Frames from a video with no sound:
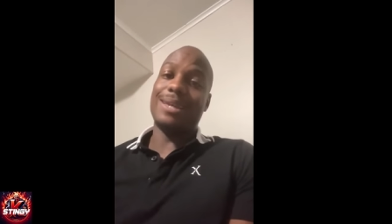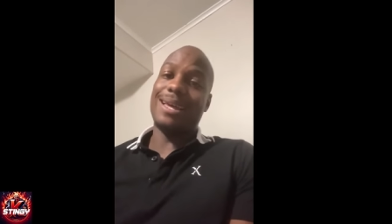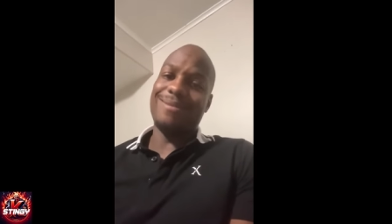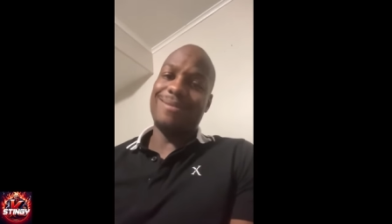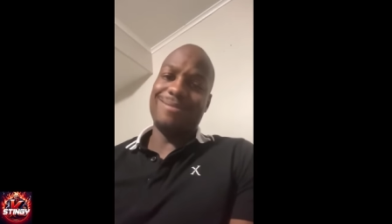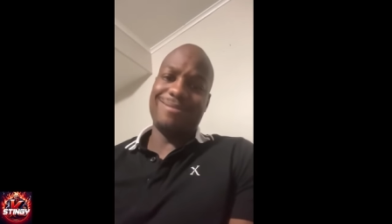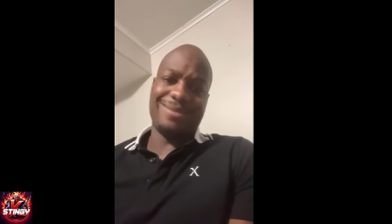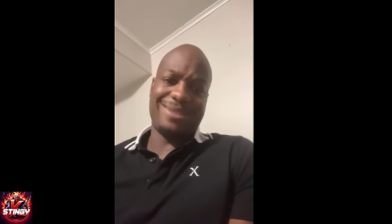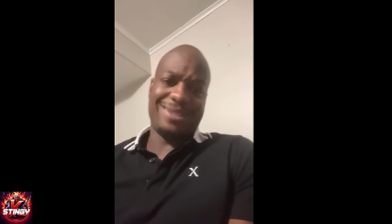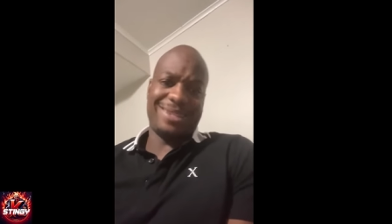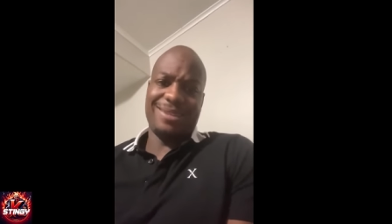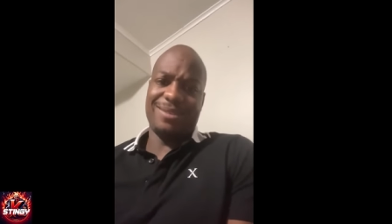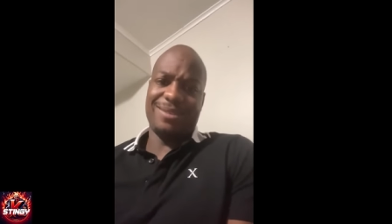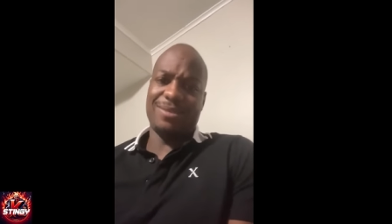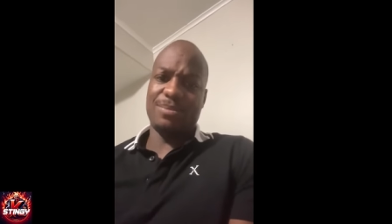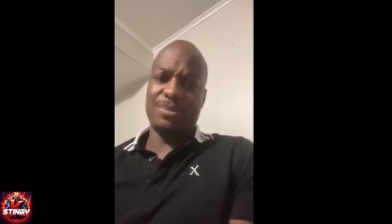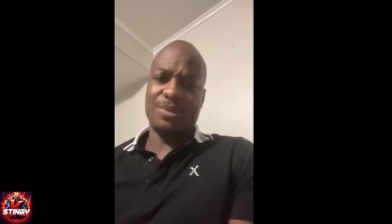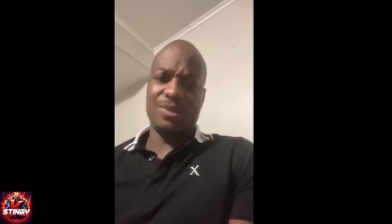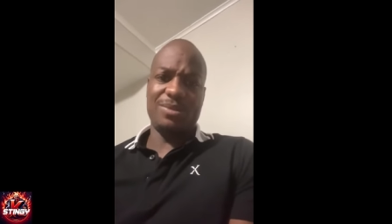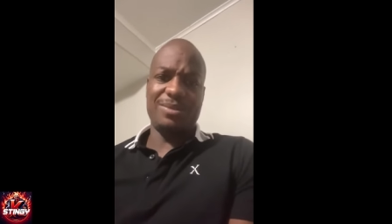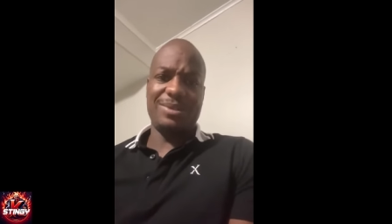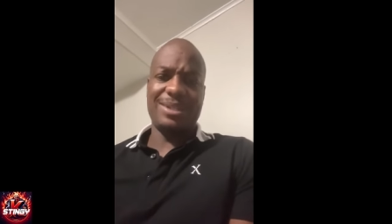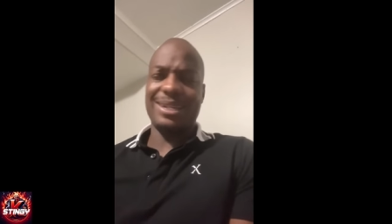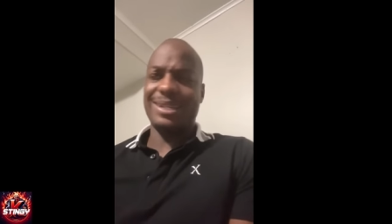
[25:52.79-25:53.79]
I don't care,
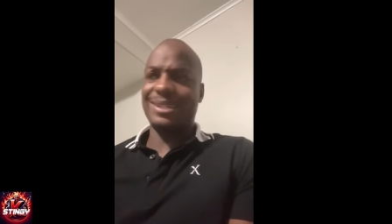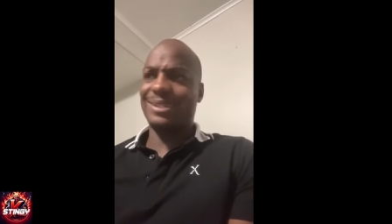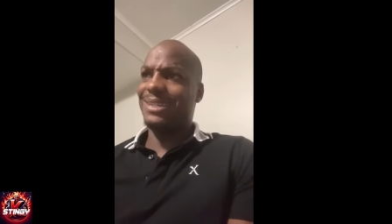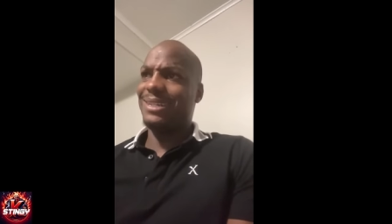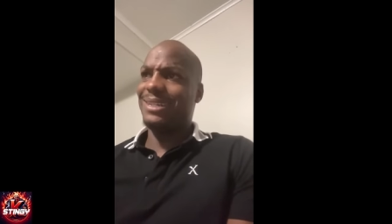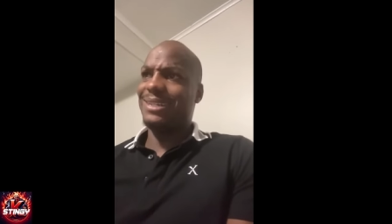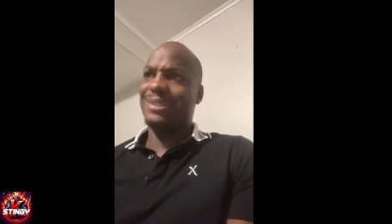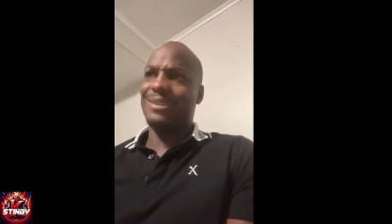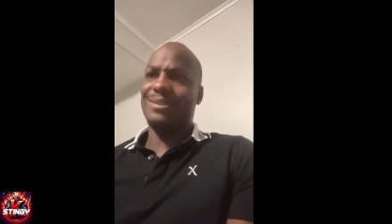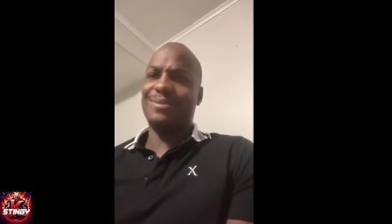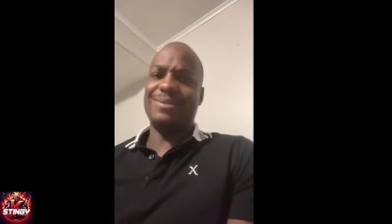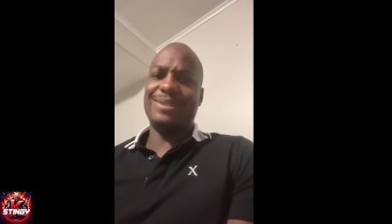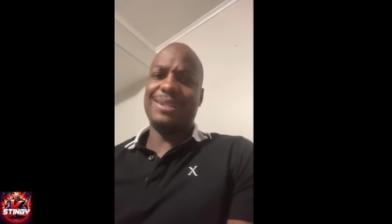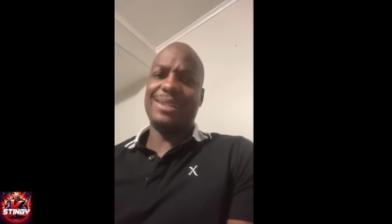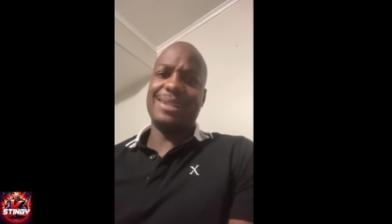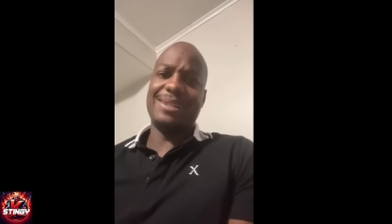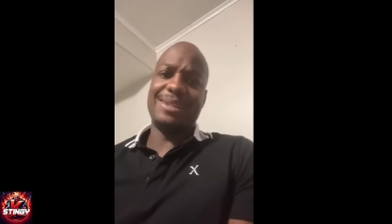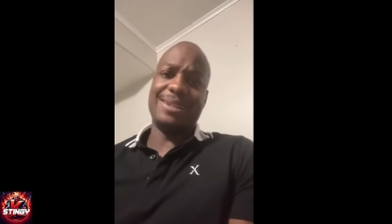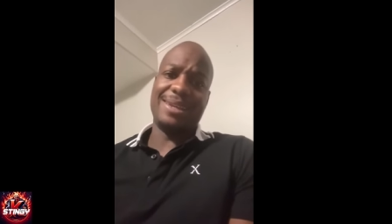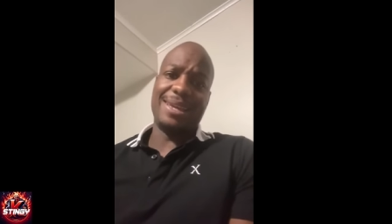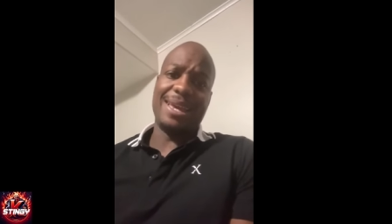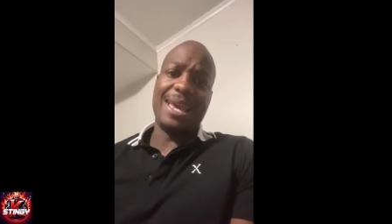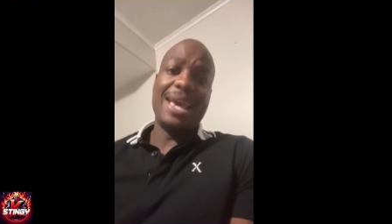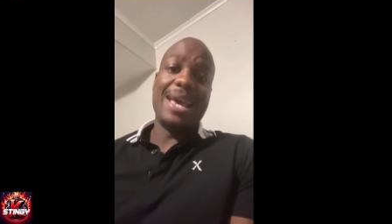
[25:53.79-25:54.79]
bro. Like it is what it
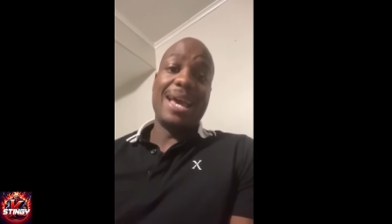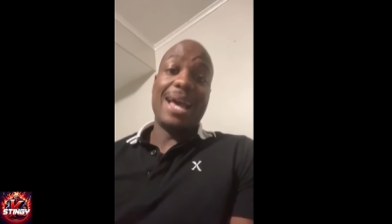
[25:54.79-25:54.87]
is.